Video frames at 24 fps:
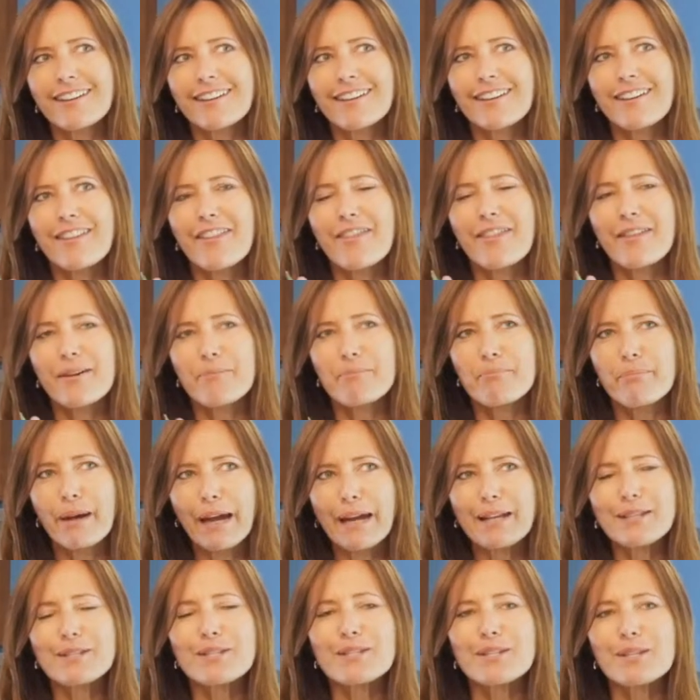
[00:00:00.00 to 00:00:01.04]
the
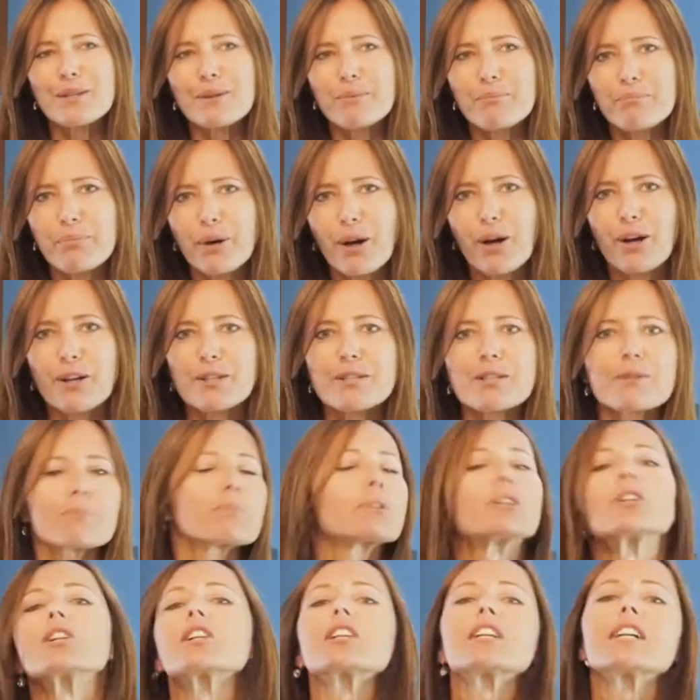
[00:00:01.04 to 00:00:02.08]
best
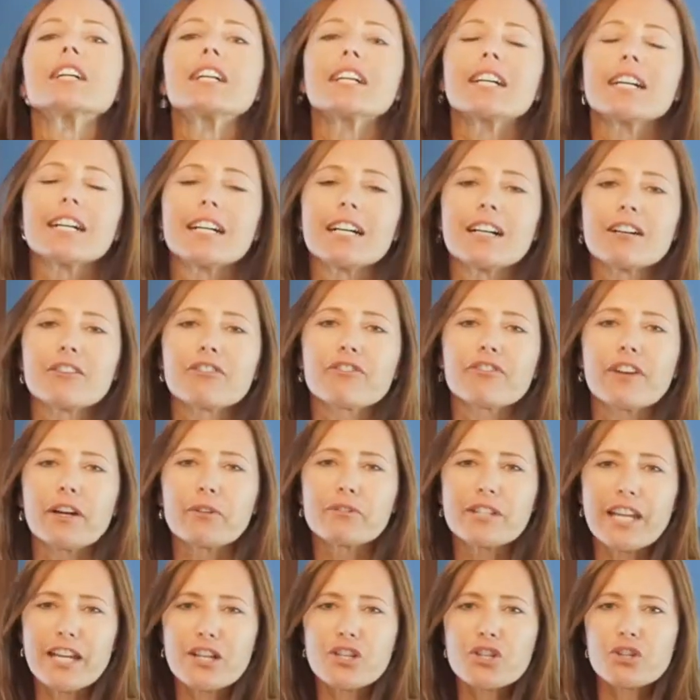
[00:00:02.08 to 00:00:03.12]
possible
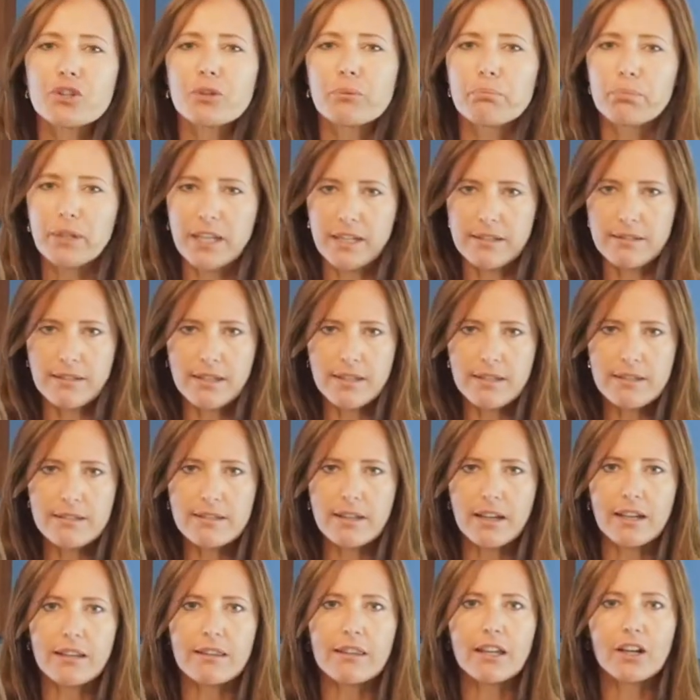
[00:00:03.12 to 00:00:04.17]
foundational pieces,
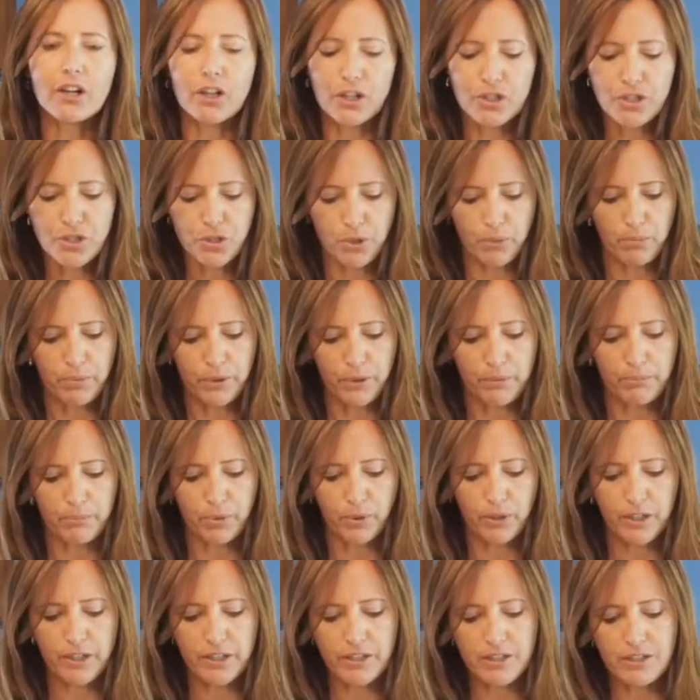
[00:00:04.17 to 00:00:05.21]
I think, are super
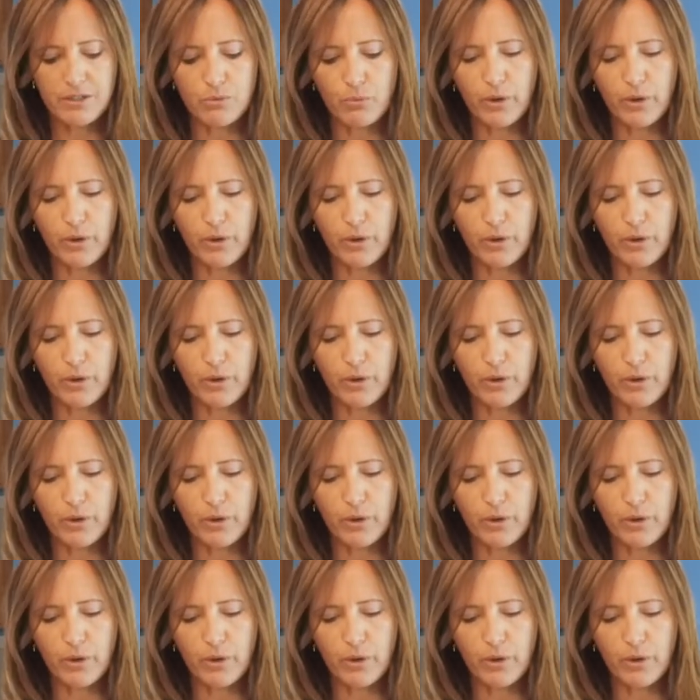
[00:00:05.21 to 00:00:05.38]
important.